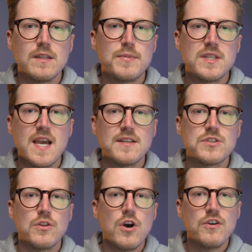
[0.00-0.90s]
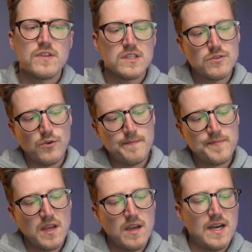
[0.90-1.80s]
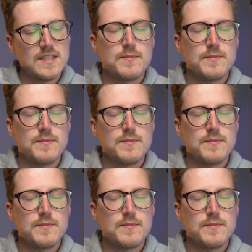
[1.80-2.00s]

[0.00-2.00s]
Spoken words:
the potential of this drone, and